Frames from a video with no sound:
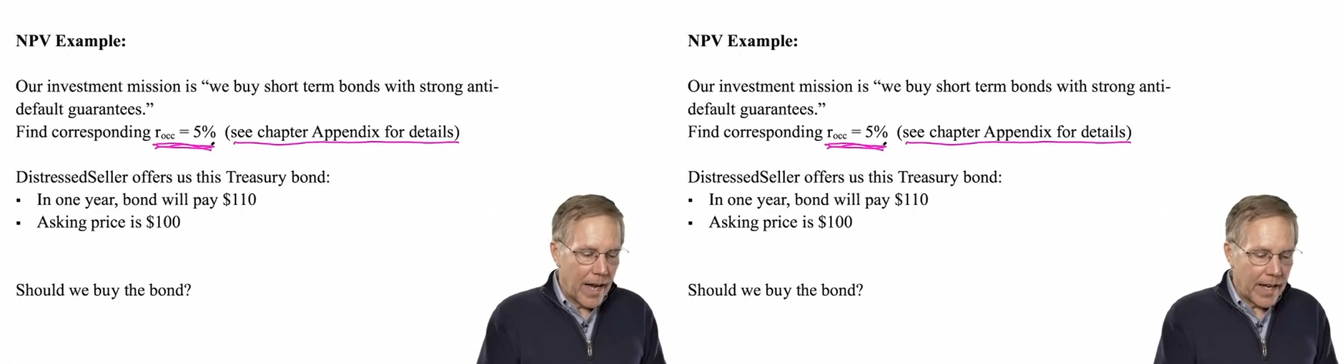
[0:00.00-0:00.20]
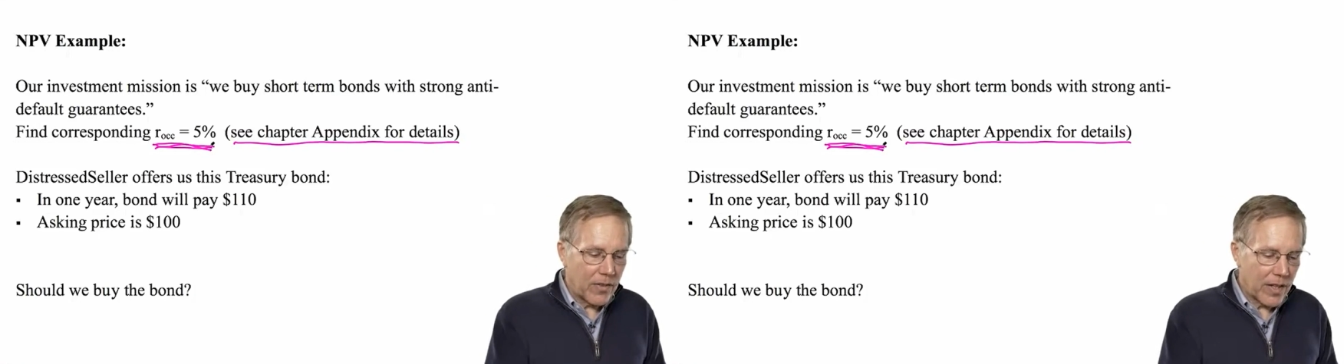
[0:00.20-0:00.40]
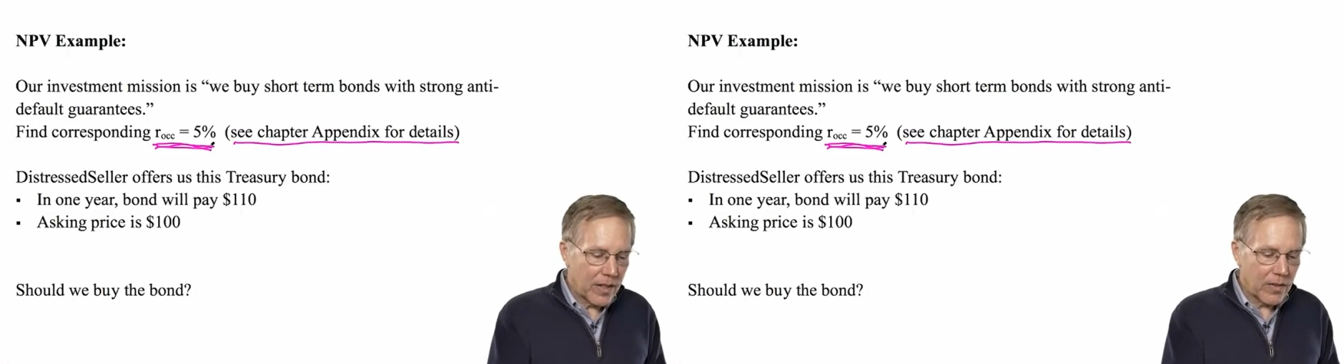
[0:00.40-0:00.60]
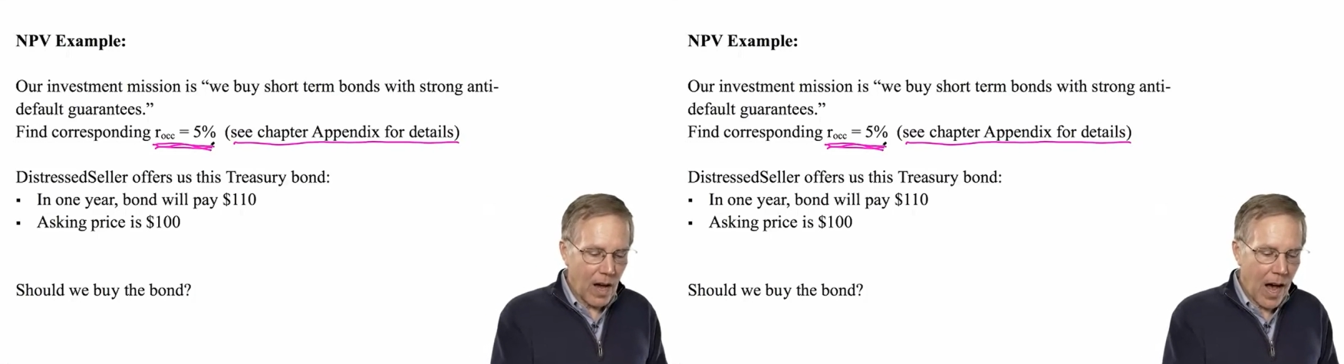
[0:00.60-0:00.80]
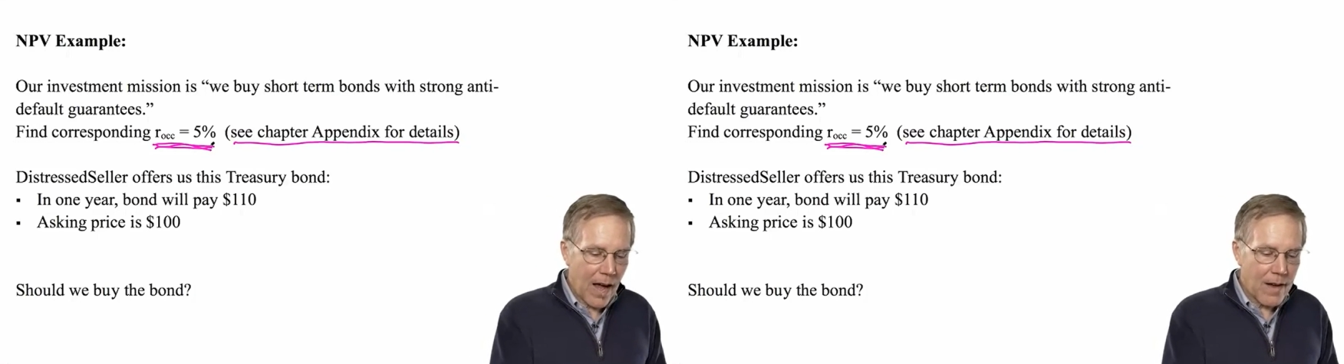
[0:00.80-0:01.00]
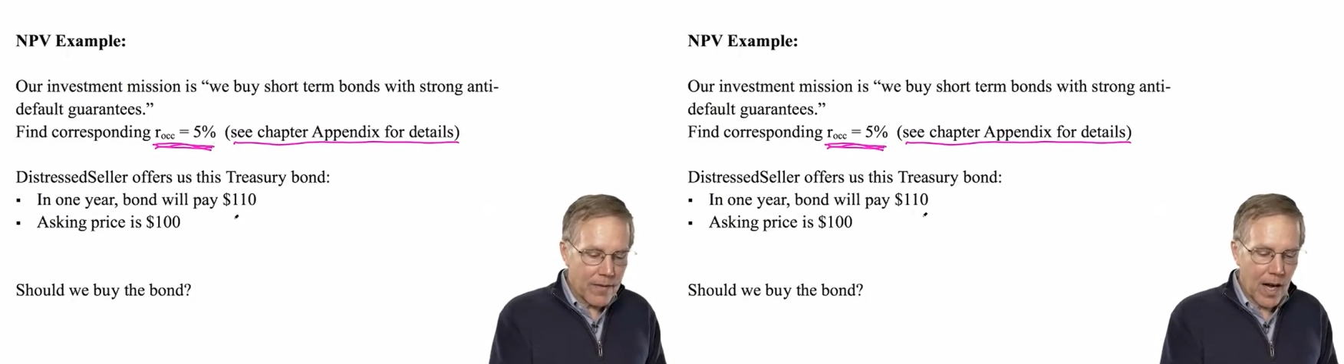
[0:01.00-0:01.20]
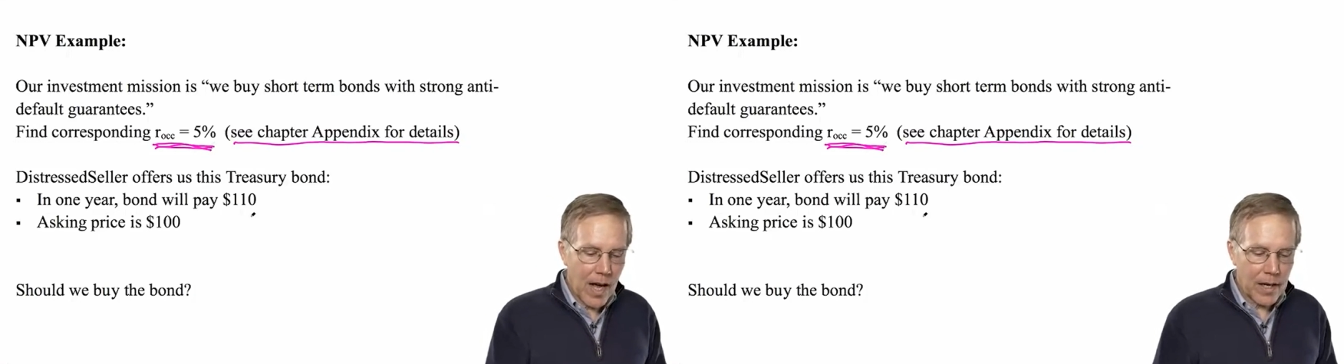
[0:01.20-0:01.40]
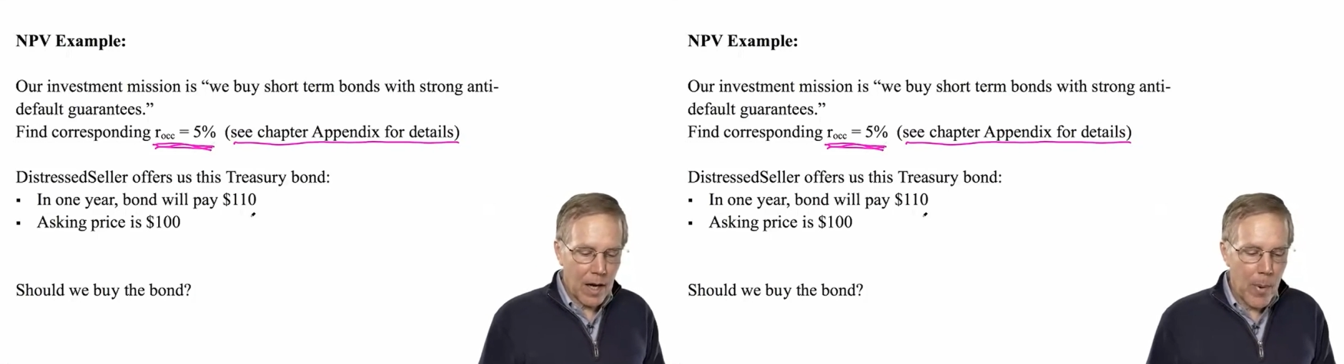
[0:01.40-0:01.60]
He says, I've
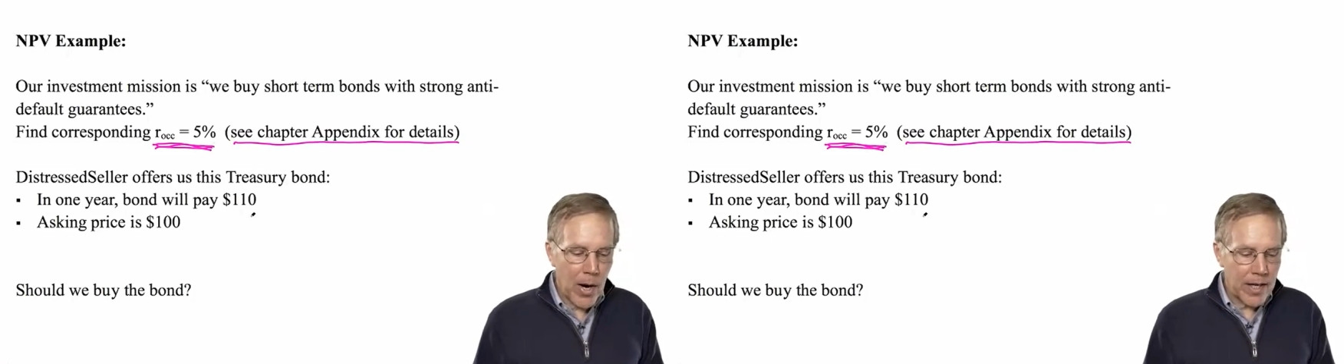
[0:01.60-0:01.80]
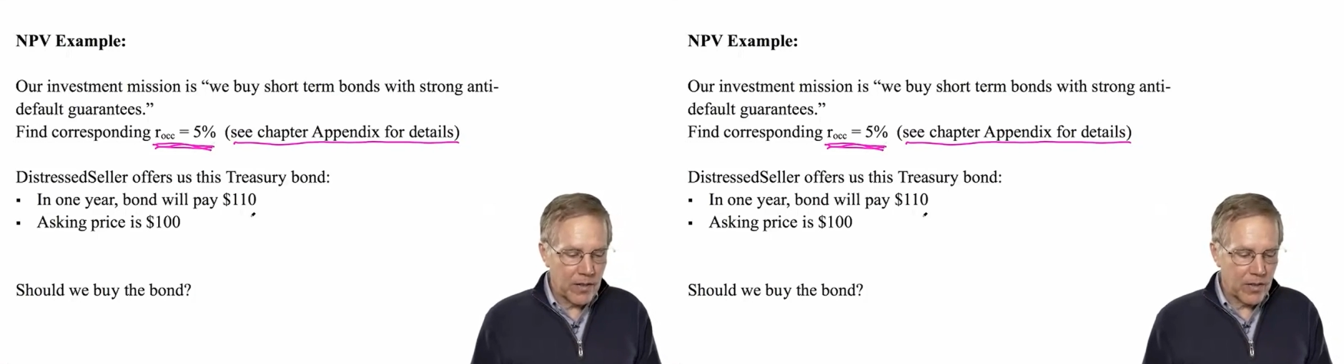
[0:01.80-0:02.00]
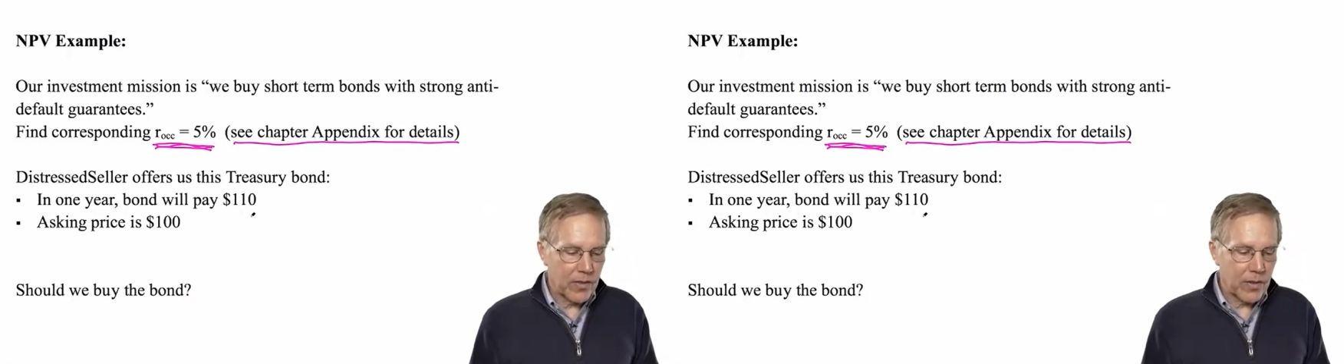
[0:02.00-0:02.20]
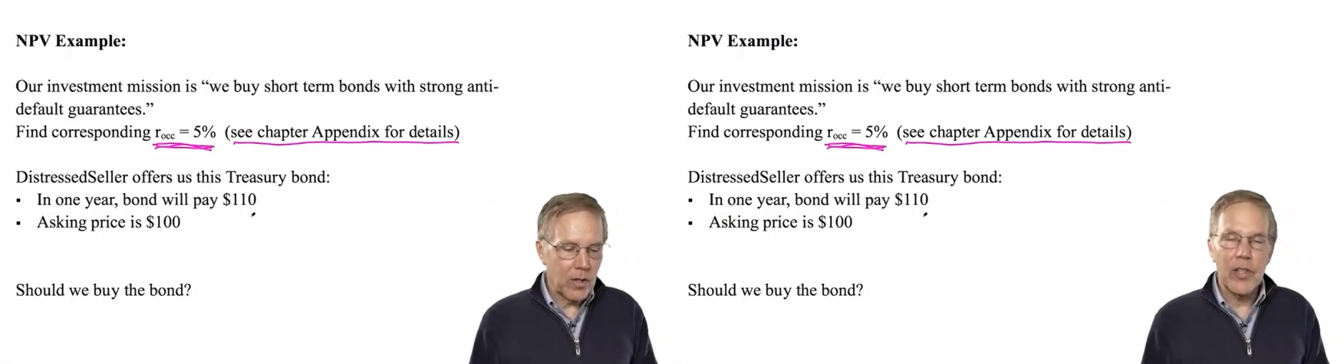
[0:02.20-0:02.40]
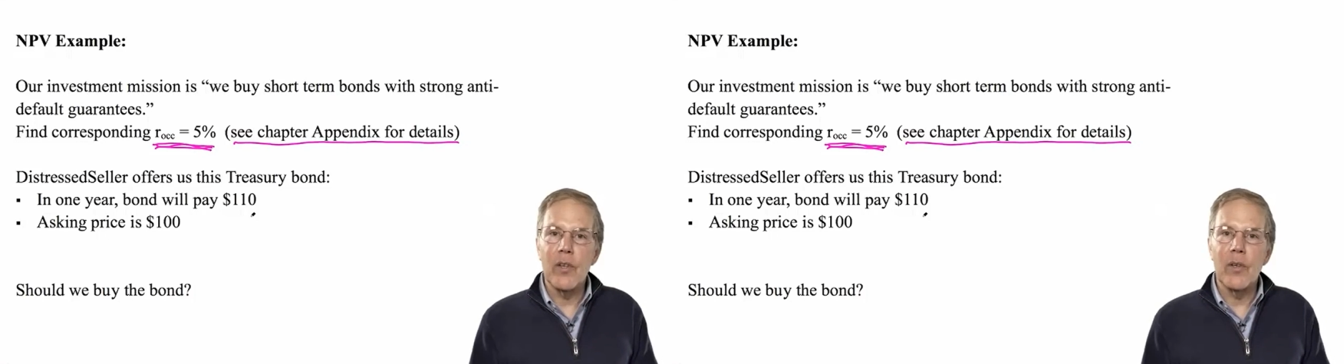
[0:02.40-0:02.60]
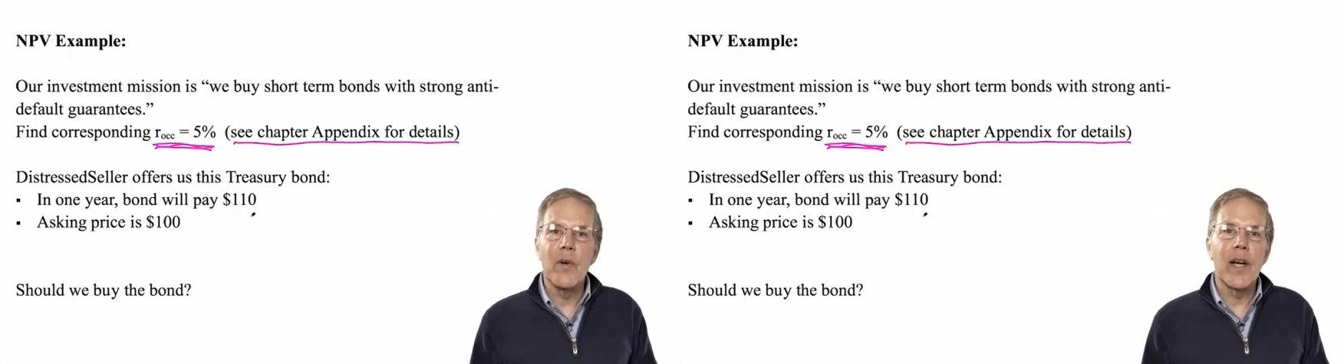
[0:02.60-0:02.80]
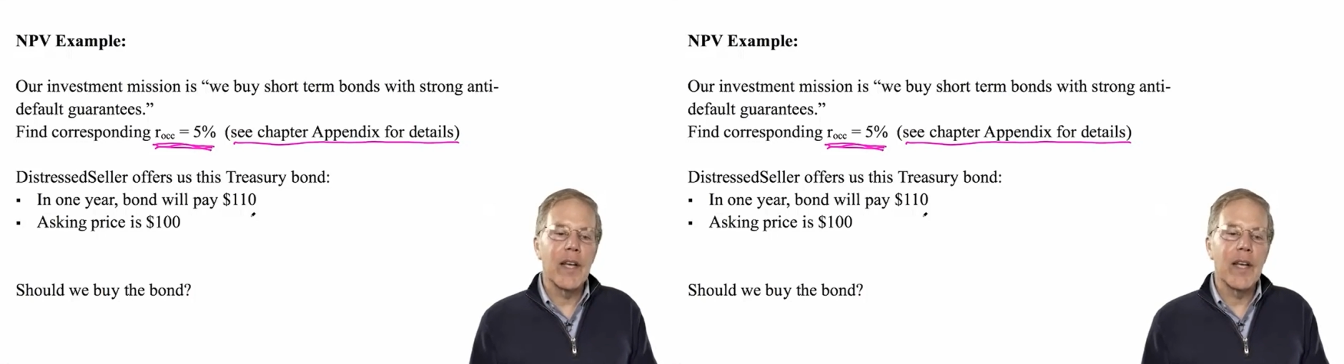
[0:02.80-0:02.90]
got a bond to sell you.